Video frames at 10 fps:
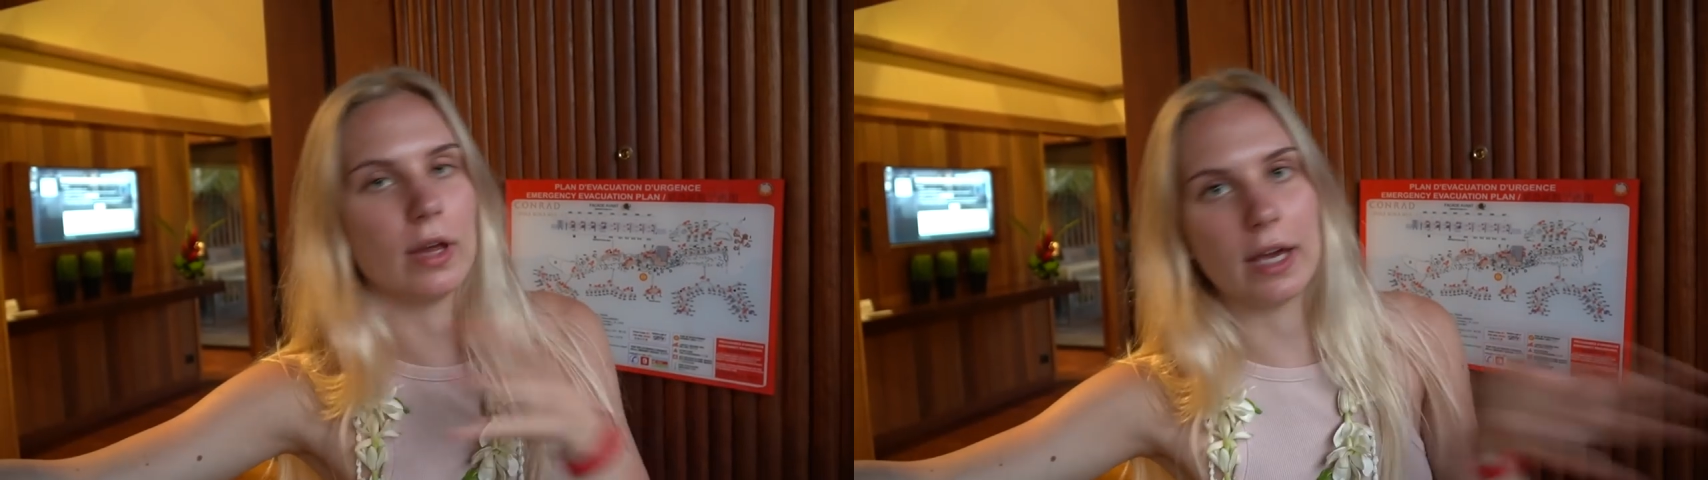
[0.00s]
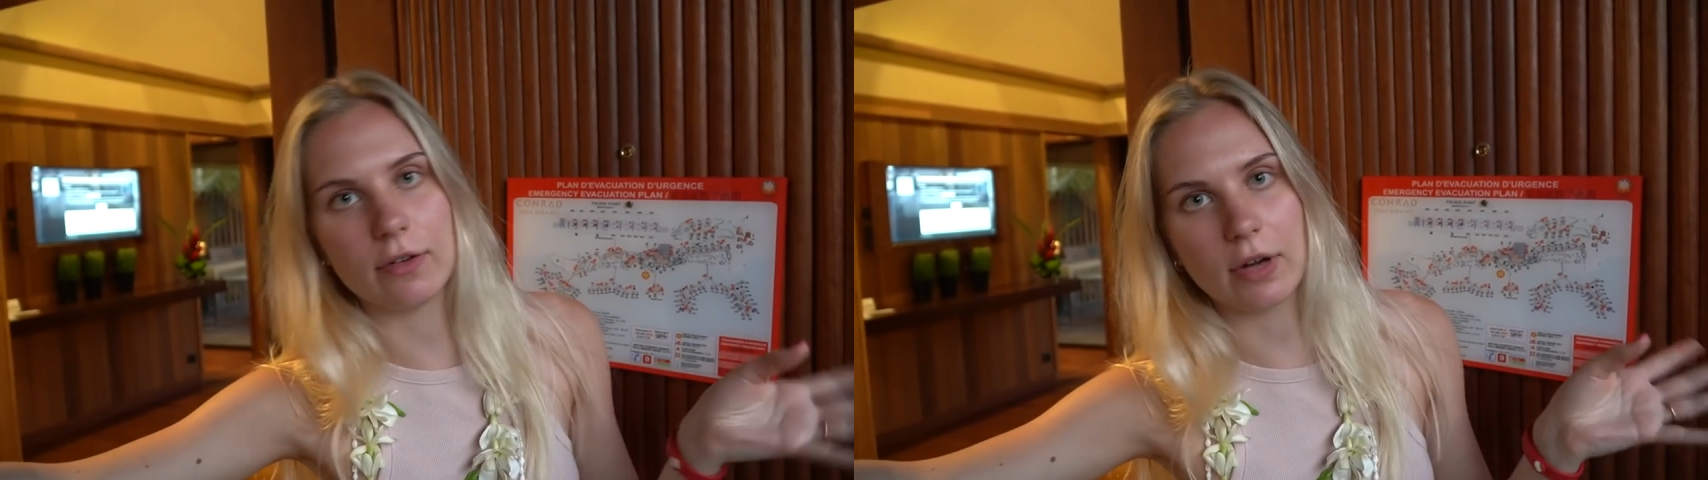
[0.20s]

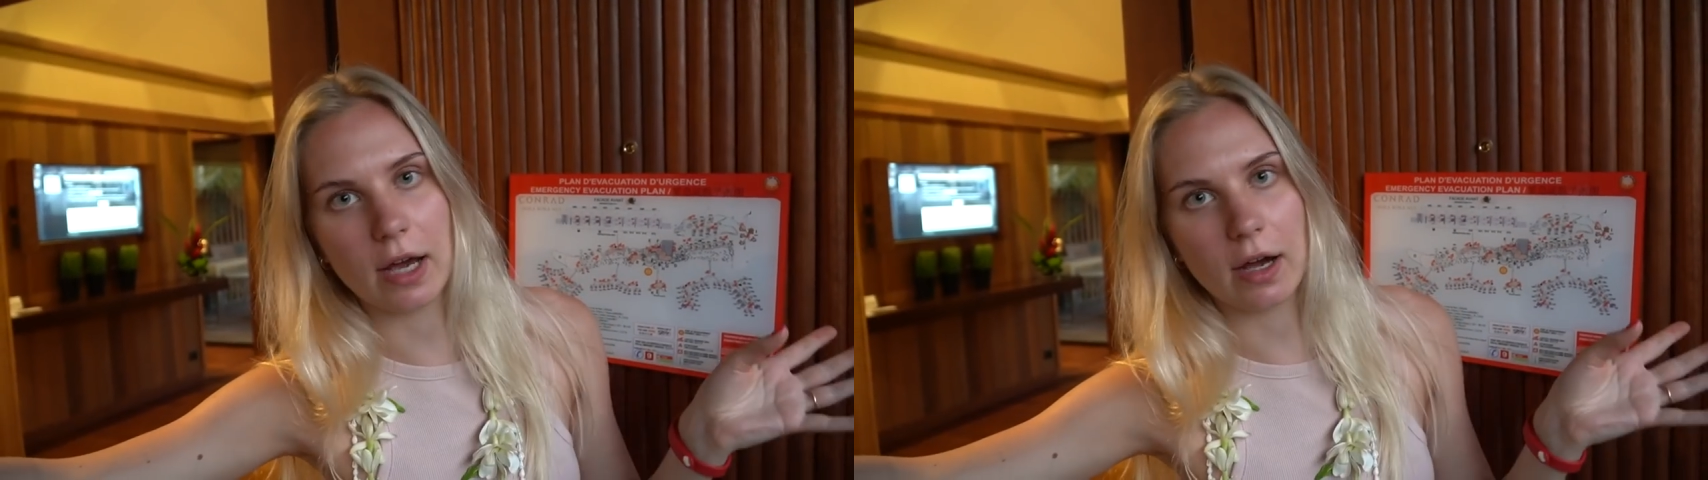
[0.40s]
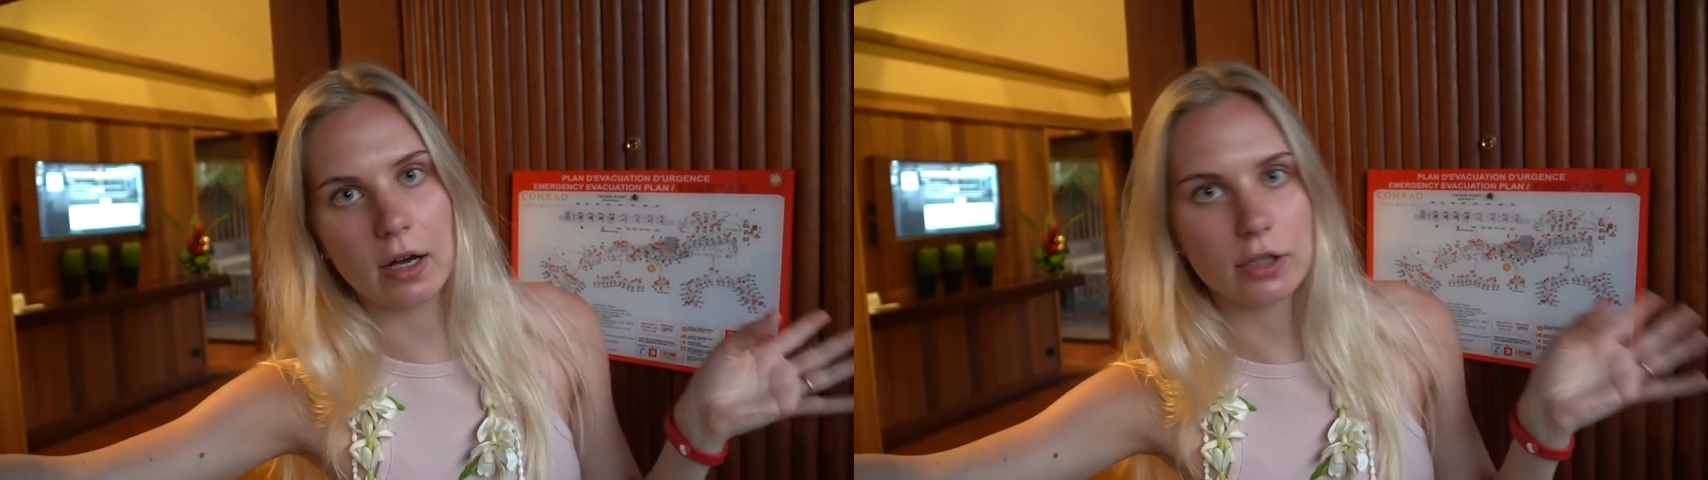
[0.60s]

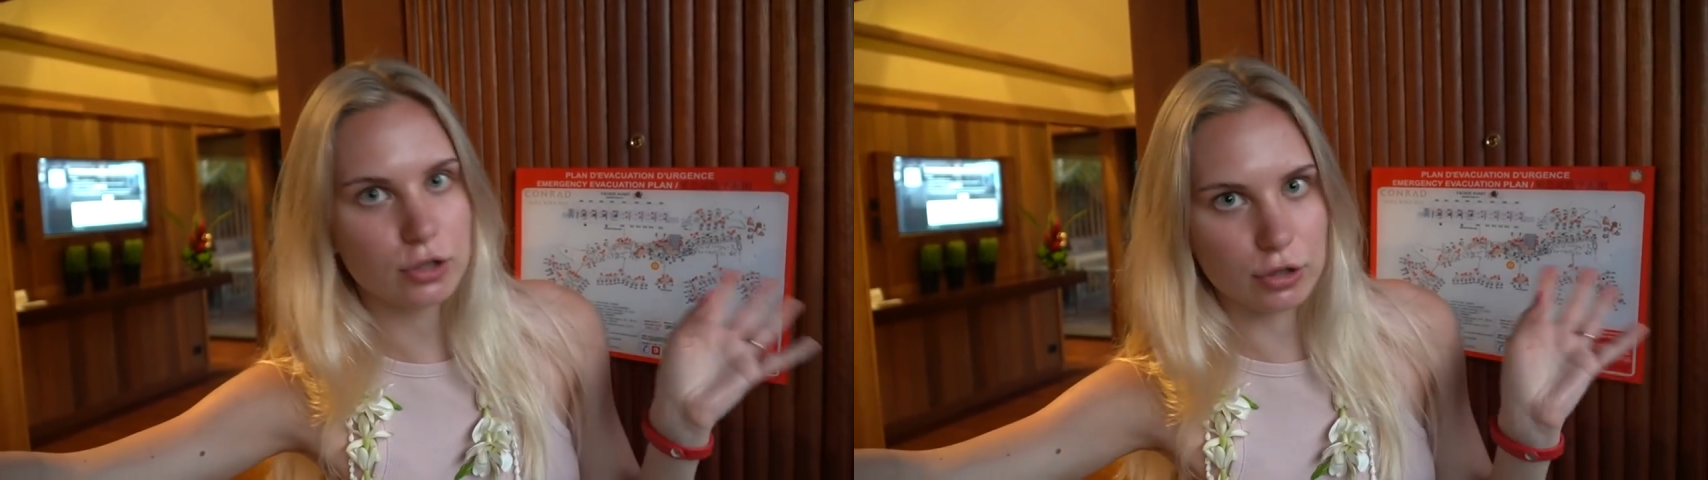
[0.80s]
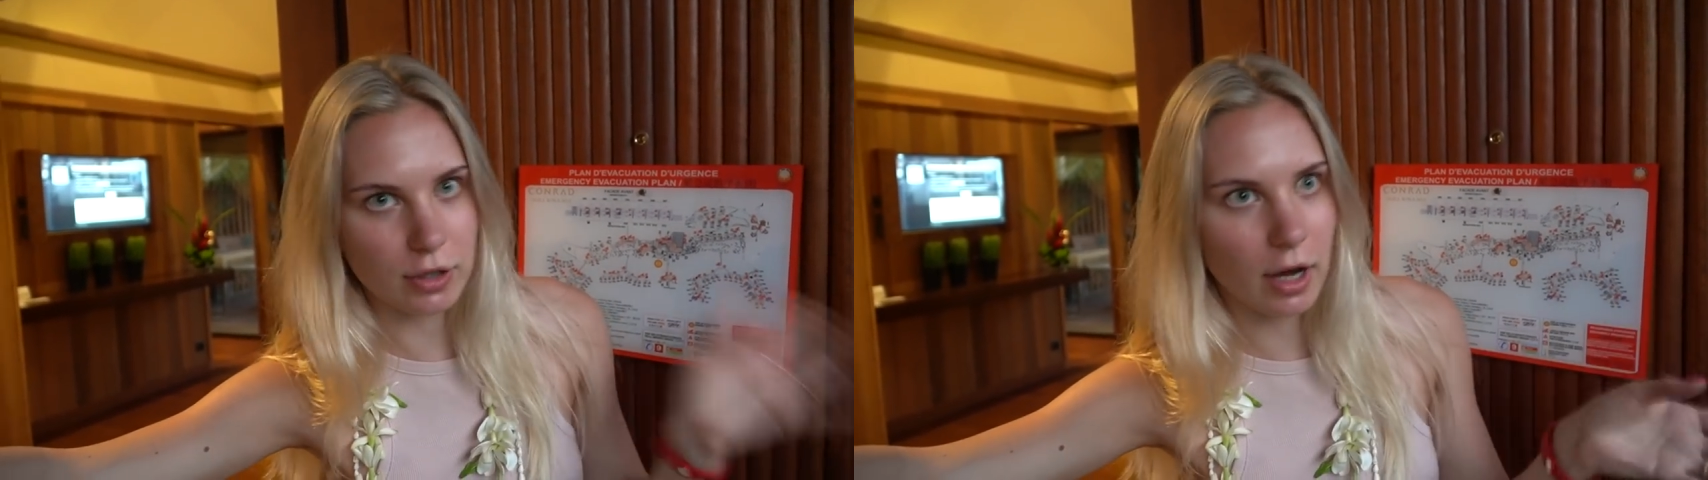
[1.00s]
area
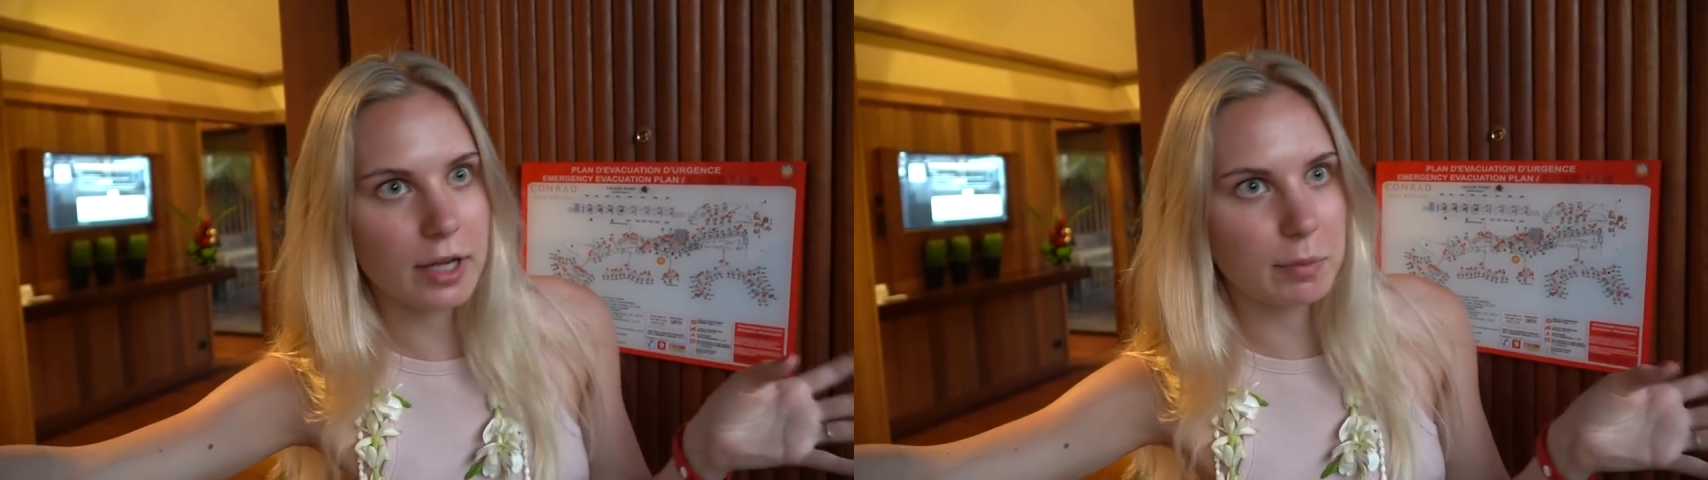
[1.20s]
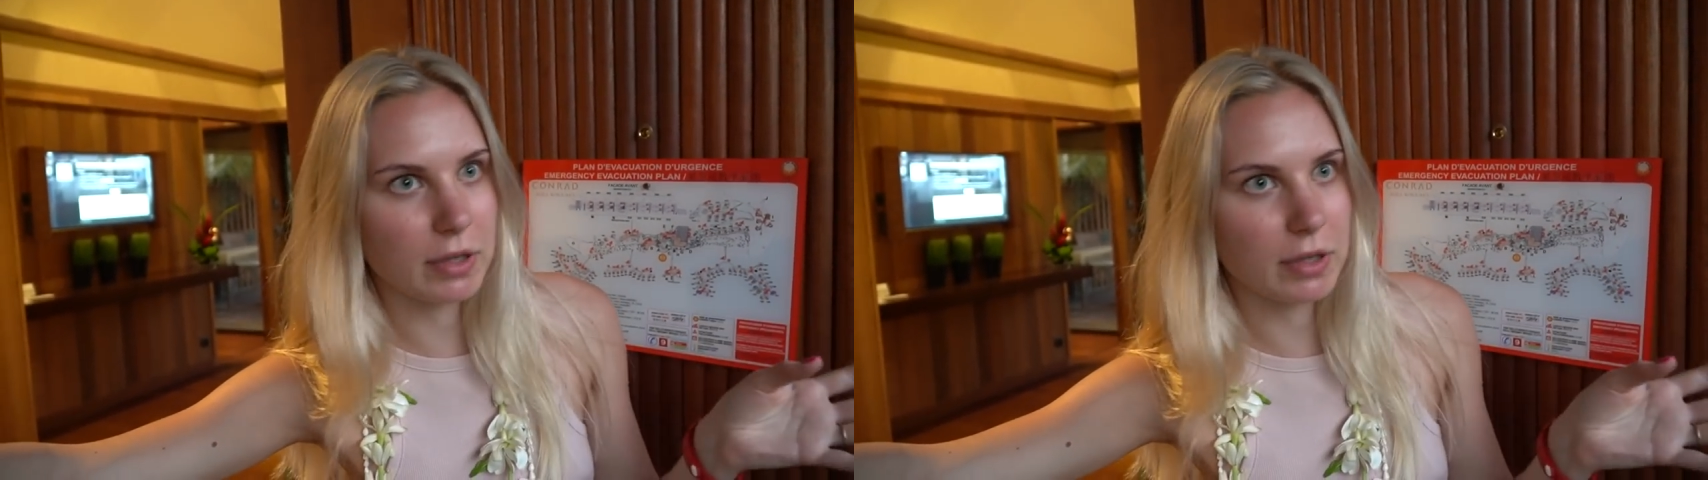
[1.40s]
tonight,